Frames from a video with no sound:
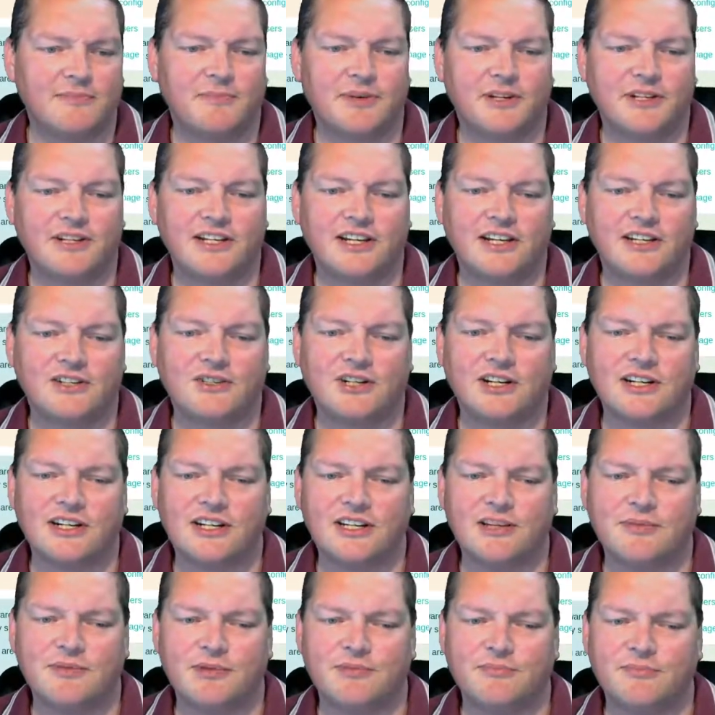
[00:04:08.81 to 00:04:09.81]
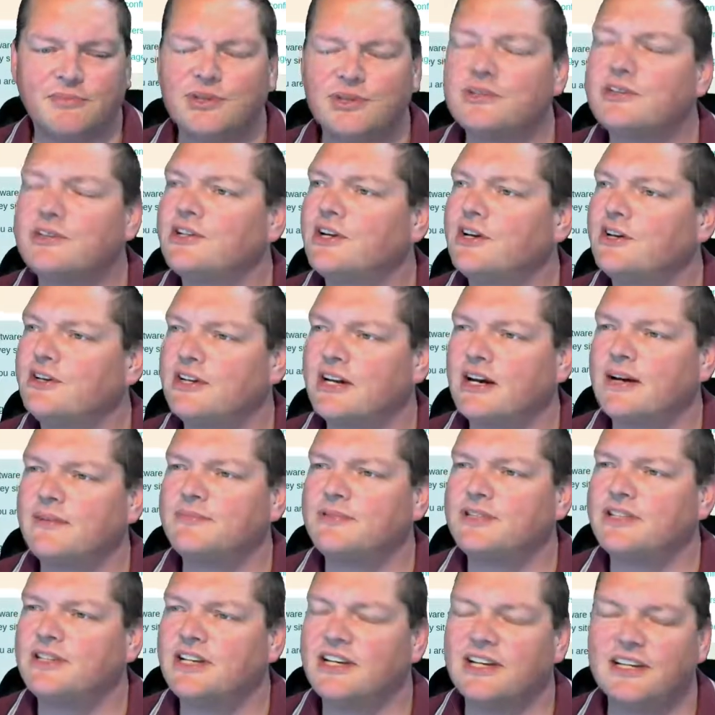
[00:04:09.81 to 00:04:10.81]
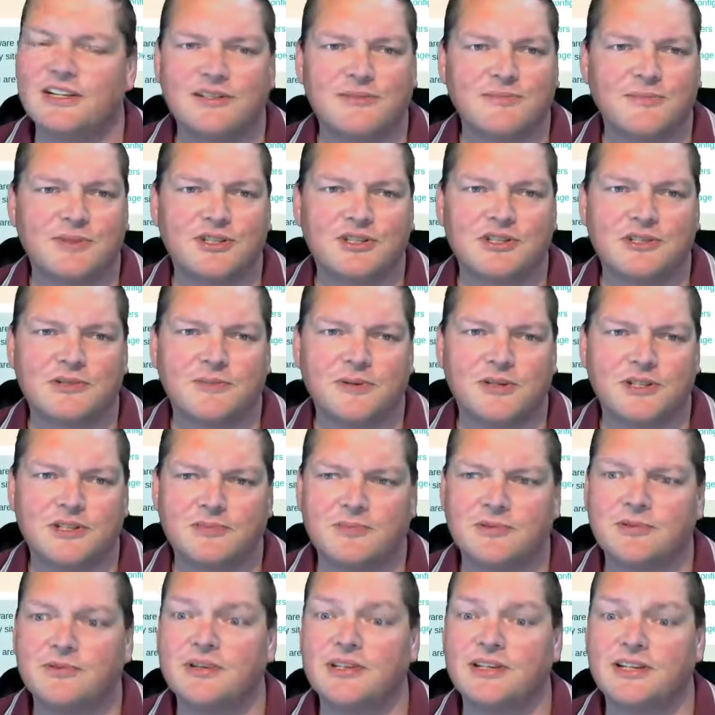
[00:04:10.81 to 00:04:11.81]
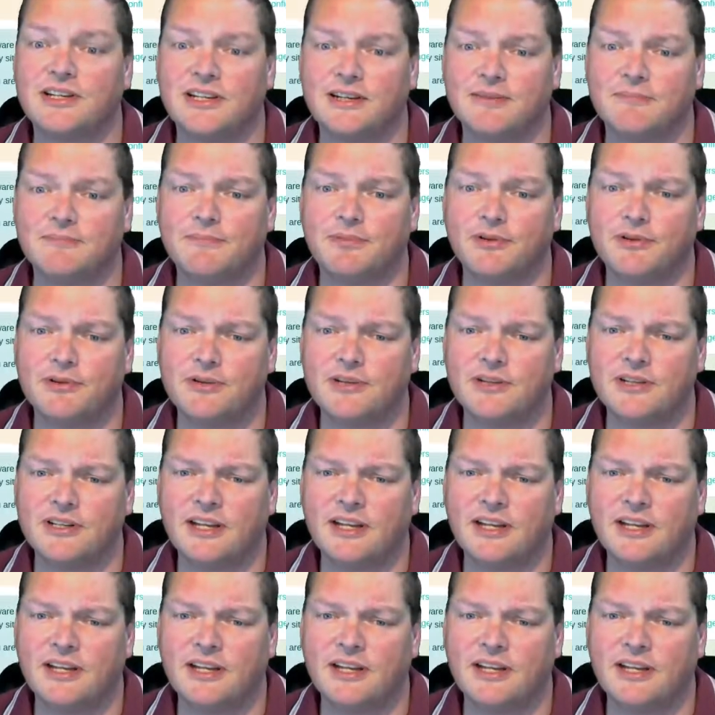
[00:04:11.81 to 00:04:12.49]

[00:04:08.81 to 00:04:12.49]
but yeah, try to keep your Moodle code up to date as much as possible with the get pull.